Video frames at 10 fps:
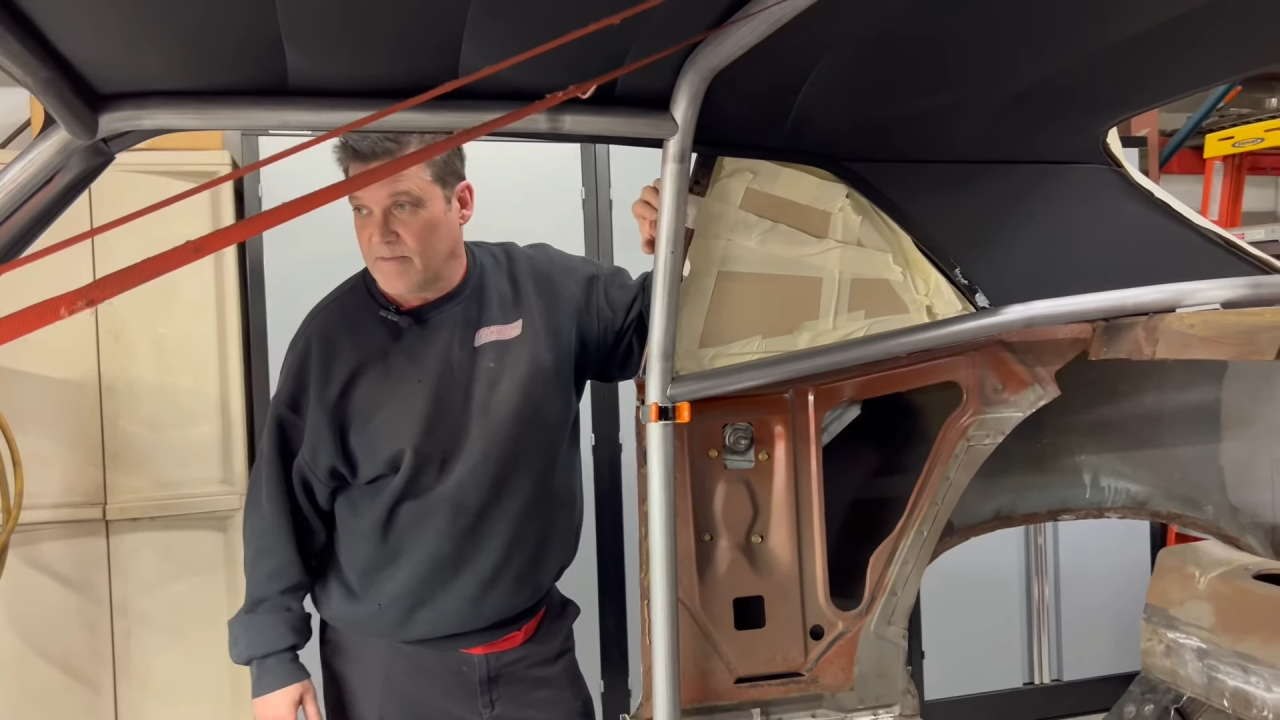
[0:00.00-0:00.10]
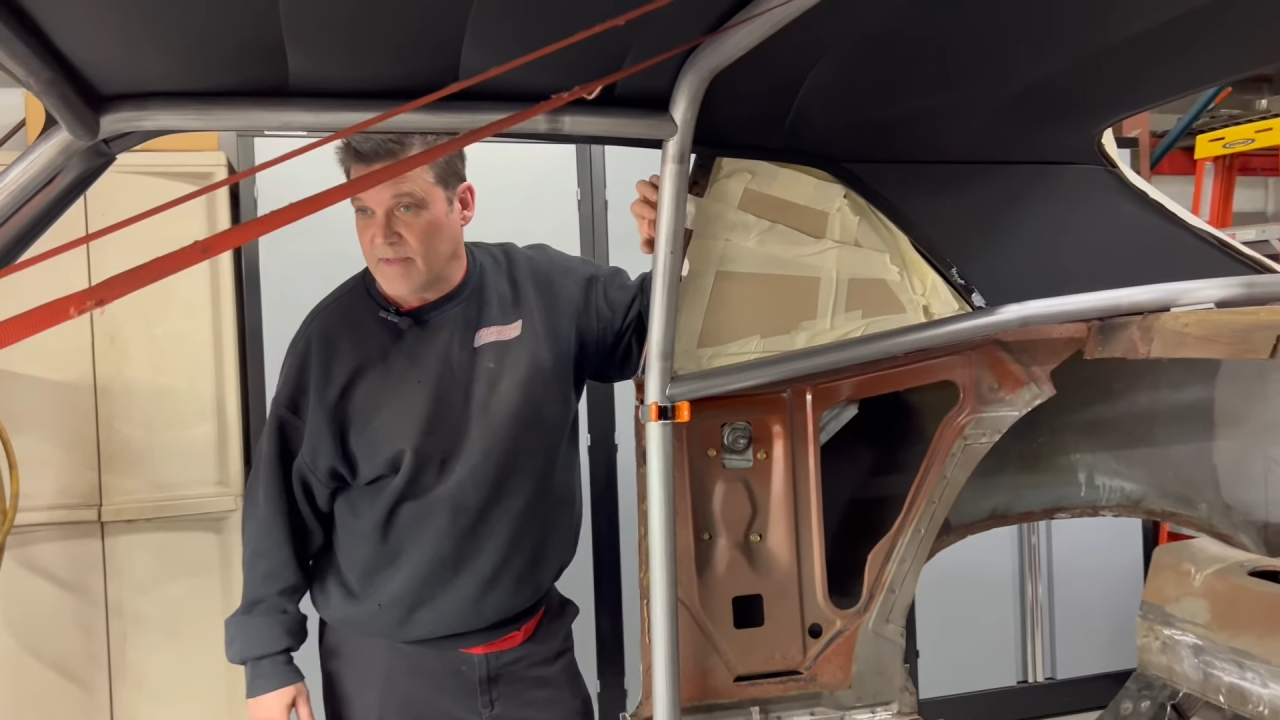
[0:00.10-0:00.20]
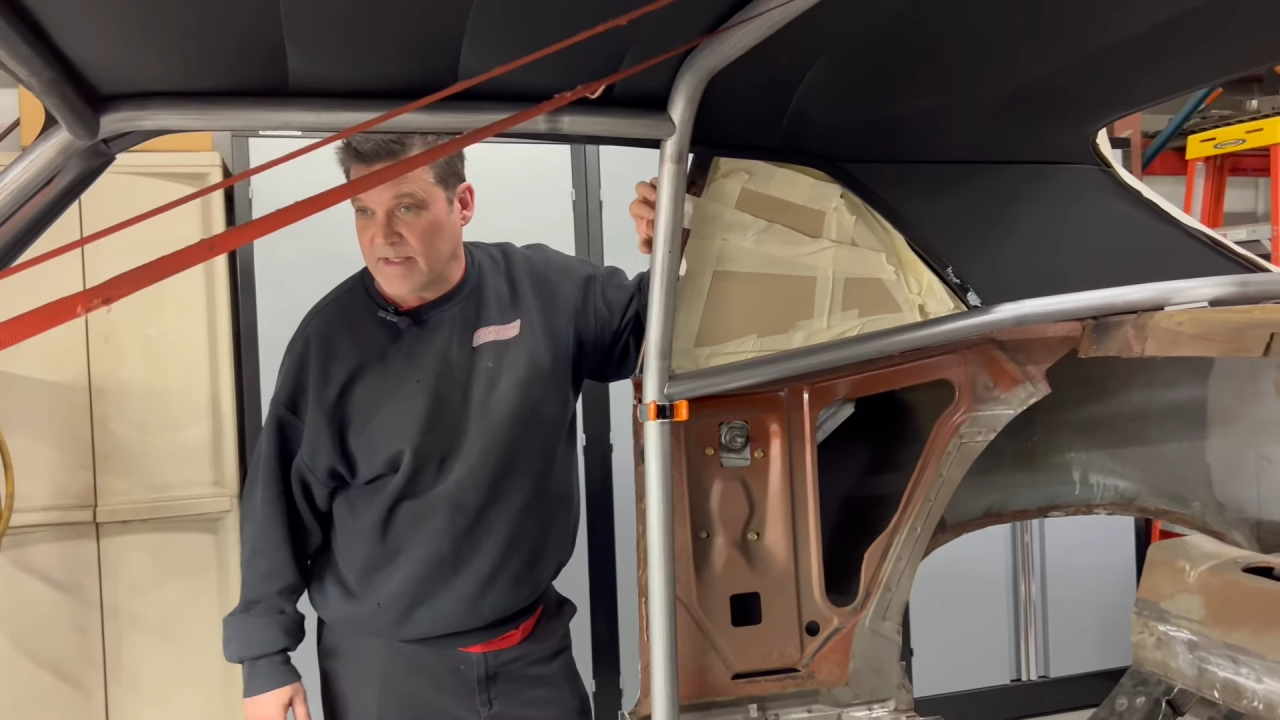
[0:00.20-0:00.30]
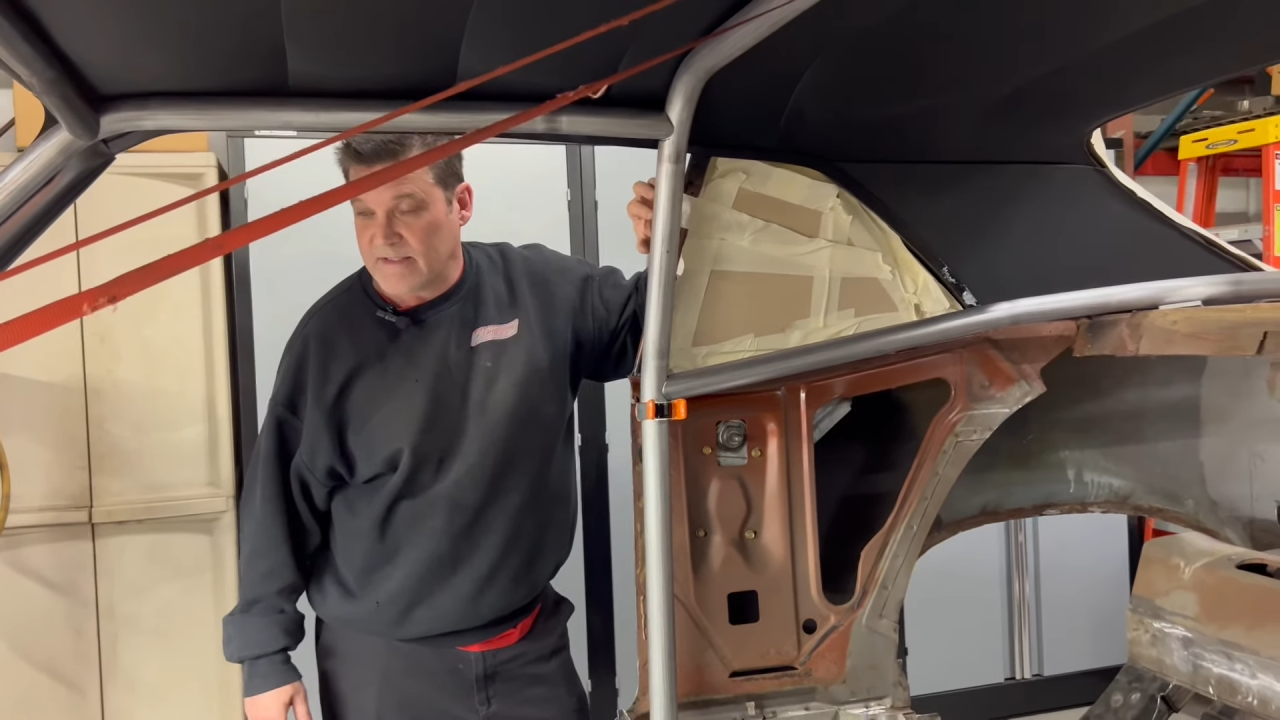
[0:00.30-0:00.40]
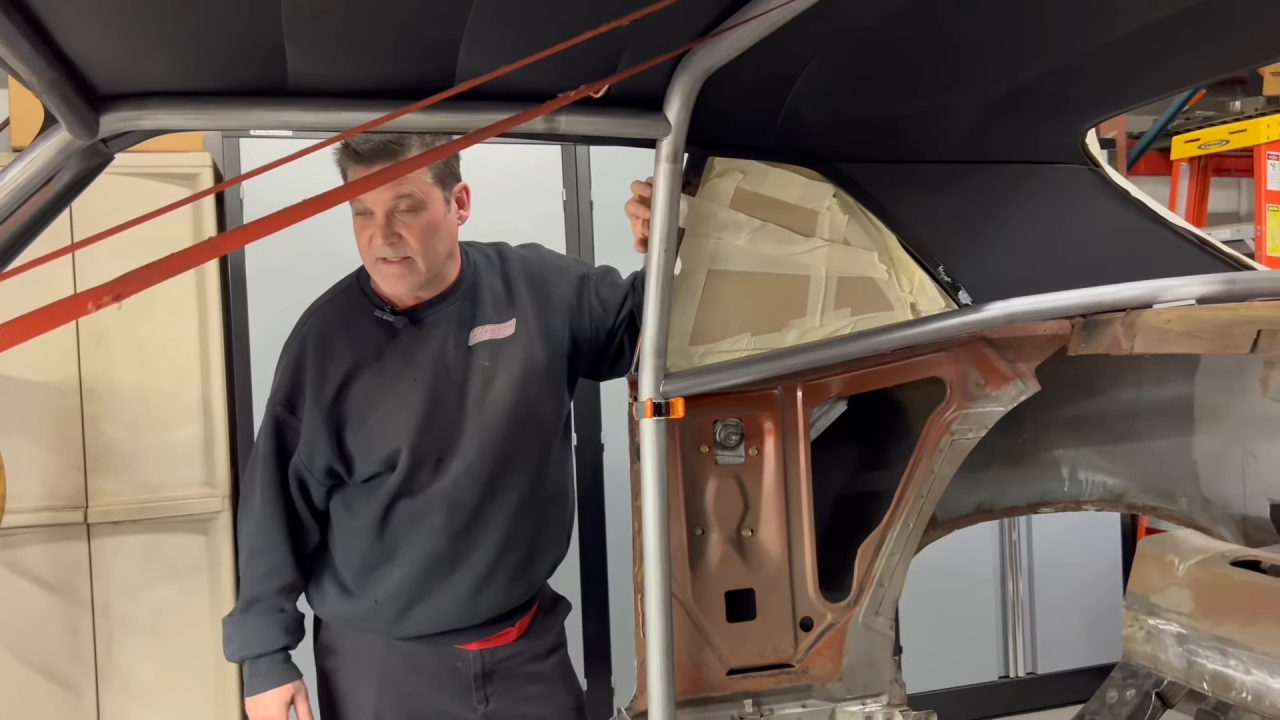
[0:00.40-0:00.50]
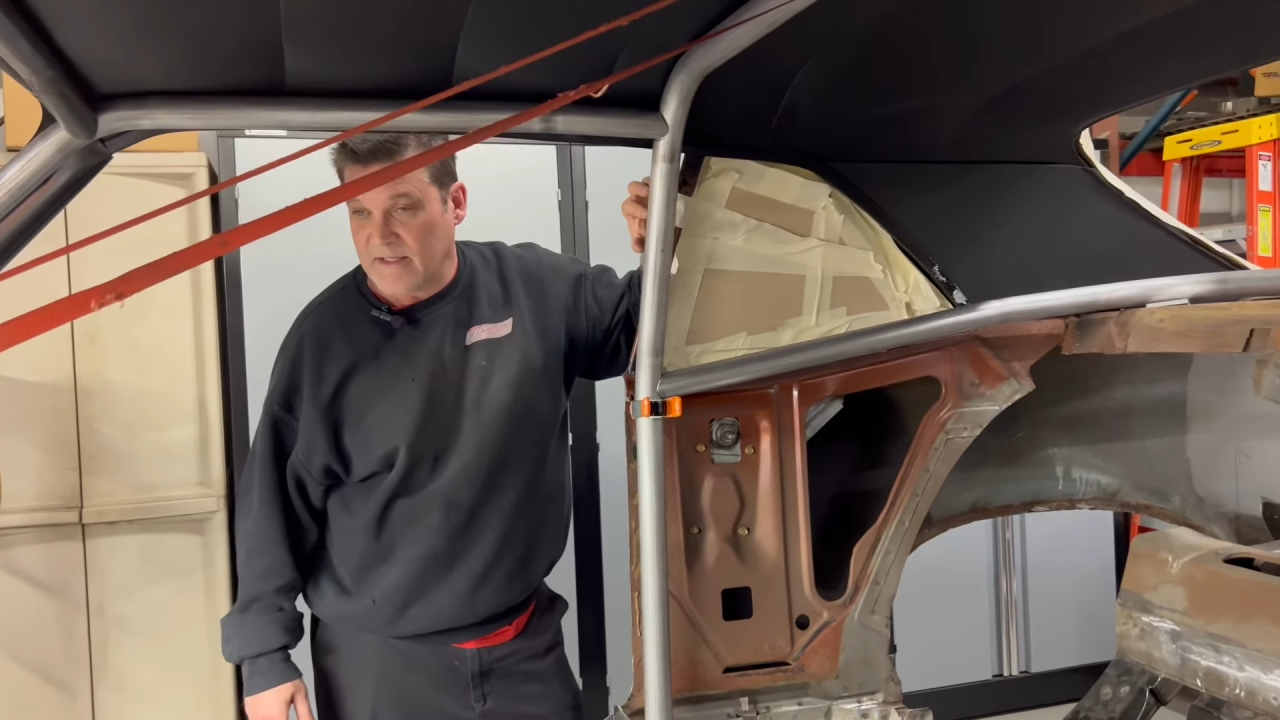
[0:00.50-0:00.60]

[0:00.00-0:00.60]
But